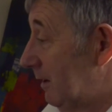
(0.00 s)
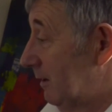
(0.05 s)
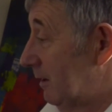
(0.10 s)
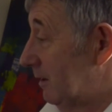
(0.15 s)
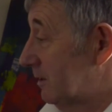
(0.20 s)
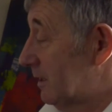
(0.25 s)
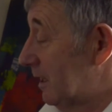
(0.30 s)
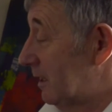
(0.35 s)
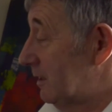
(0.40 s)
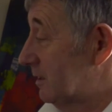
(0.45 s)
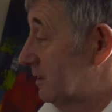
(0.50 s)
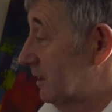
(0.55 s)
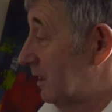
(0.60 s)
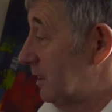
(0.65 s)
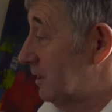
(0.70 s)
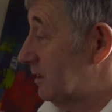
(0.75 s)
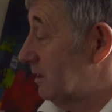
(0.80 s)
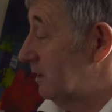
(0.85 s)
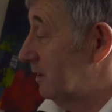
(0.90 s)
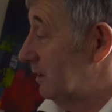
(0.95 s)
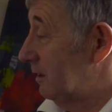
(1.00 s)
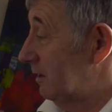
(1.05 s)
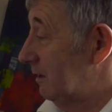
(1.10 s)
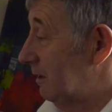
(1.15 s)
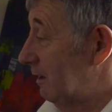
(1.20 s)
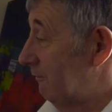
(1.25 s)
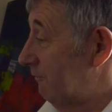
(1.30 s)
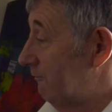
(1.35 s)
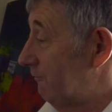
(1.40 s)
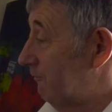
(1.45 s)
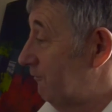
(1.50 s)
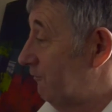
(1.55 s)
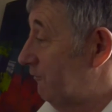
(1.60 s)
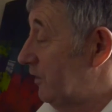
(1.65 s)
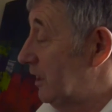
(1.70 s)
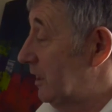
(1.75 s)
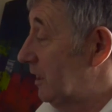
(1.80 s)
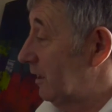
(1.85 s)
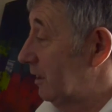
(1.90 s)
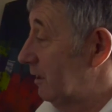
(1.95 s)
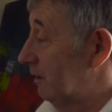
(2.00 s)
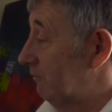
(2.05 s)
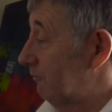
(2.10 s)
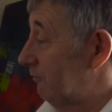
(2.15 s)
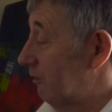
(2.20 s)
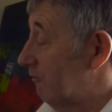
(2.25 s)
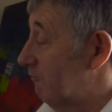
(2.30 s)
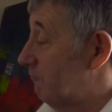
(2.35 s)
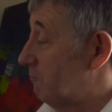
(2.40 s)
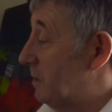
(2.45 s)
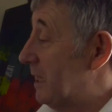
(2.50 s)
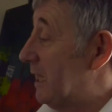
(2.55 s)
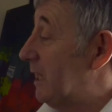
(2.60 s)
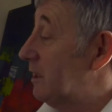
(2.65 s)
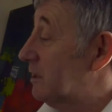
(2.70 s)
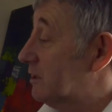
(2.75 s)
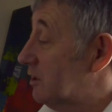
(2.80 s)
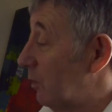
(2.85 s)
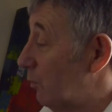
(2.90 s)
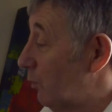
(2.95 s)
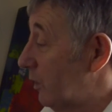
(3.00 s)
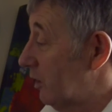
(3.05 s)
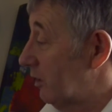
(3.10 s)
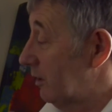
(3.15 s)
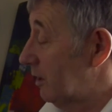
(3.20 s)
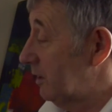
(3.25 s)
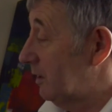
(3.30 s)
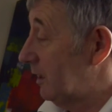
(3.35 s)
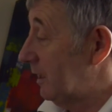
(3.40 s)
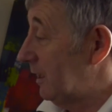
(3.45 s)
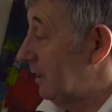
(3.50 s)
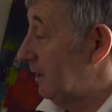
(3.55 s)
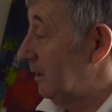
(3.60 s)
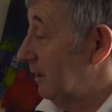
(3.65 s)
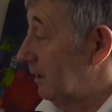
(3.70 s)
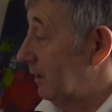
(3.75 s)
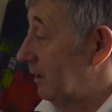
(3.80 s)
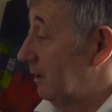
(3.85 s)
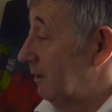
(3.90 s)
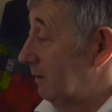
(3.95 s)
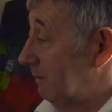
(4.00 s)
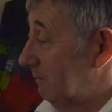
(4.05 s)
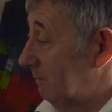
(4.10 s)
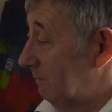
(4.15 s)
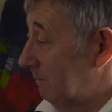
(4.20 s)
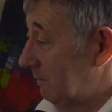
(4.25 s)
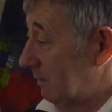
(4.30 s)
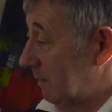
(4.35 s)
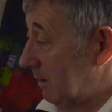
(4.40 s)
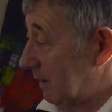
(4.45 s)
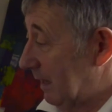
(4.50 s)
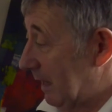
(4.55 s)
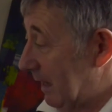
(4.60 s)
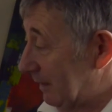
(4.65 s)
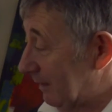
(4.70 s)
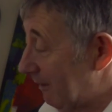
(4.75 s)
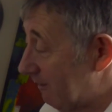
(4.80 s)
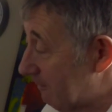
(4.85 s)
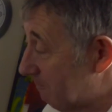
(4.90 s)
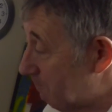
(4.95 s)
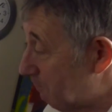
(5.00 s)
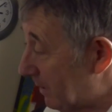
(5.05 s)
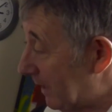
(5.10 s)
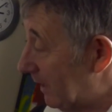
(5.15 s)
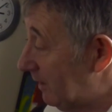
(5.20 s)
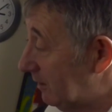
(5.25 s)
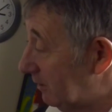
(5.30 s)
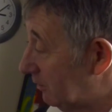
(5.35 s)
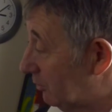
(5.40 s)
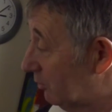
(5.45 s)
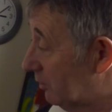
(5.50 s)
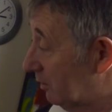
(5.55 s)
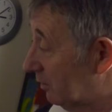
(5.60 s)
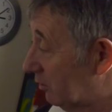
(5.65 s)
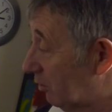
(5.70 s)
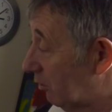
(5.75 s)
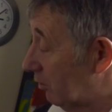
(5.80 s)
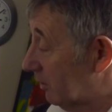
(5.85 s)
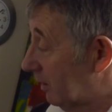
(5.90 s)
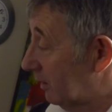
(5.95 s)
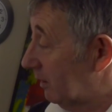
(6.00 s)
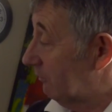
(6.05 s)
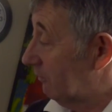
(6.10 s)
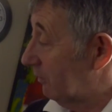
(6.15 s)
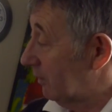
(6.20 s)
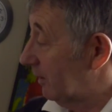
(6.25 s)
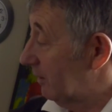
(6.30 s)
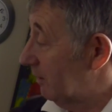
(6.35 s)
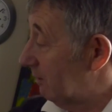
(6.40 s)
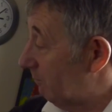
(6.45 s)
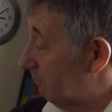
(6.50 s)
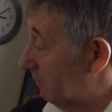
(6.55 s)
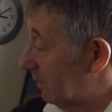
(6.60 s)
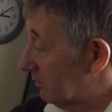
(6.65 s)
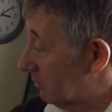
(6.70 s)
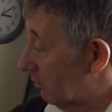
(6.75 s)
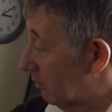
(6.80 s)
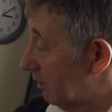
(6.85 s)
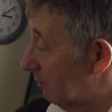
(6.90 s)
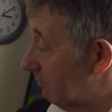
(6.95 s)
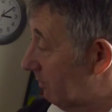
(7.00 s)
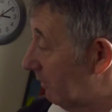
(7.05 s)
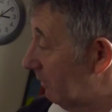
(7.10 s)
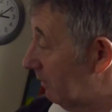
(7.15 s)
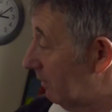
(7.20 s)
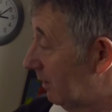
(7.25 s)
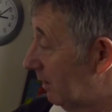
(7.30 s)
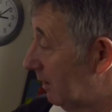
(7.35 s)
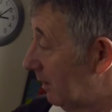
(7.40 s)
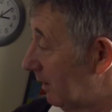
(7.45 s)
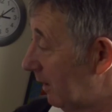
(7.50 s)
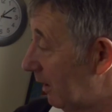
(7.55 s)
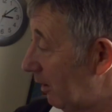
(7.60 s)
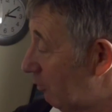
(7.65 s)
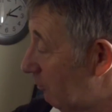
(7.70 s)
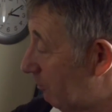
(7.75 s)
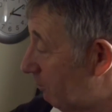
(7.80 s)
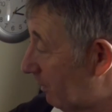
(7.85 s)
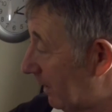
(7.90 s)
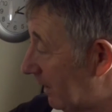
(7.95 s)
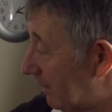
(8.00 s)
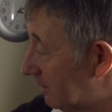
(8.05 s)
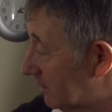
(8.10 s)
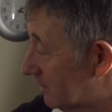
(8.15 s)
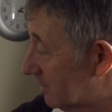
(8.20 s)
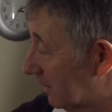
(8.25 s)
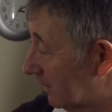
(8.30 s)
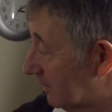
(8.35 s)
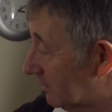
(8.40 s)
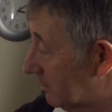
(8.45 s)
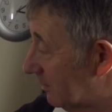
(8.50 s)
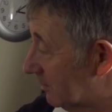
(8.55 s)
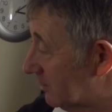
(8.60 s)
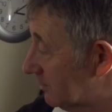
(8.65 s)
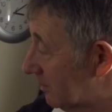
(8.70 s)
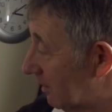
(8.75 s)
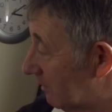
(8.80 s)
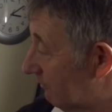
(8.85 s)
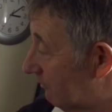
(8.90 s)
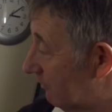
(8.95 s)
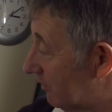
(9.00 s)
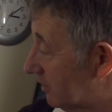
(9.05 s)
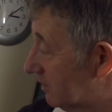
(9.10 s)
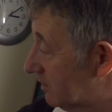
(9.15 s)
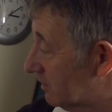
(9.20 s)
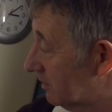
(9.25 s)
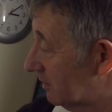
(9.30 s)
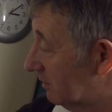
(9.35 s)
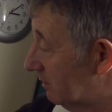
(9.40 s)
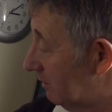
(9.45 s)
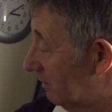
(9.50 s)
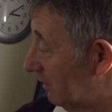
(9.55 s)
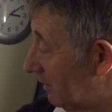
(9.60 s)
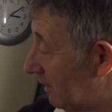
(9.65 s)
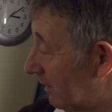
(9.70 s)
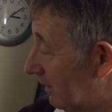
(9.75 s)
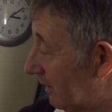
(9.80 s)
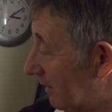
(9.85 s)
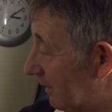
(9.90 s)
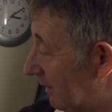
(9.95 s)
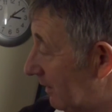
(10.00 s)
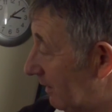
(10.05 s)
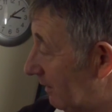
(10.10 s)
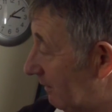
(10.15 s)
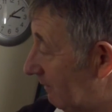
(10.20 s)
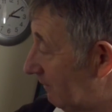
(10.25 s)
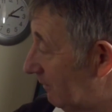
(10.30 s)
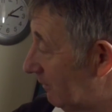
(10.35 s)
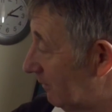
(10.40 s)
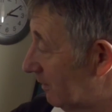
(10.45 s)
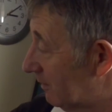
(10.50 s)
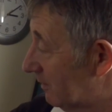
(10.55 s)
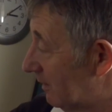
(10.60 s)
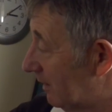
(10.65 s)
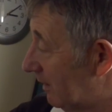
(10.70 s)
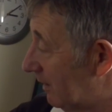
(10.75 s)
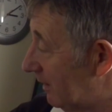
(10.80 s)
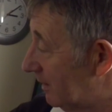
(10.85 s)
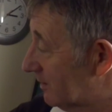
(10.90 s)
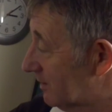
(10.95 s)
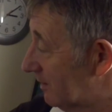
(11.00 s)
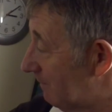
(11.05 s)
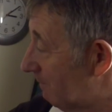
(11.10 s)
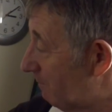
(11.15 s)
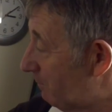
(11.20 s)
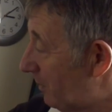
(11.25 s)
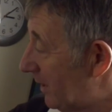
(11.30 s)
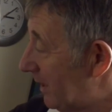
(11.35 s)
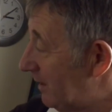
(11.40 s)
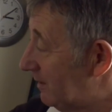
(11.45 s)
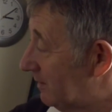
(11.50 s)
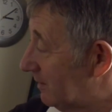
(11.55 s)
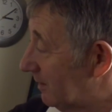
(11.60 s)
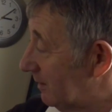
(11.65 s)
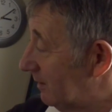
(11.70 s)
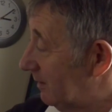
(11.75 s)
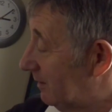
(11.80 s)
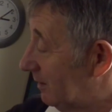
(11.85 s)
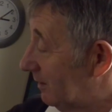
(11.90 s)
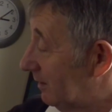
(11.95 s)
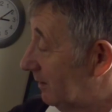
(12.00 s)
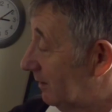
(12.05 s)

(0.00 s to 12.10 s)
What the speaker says: sensation, the feeling of being somewhere on a day, and let the paint do the talking, if you like. It's all about how paint sticks to a surface, and that isn't painted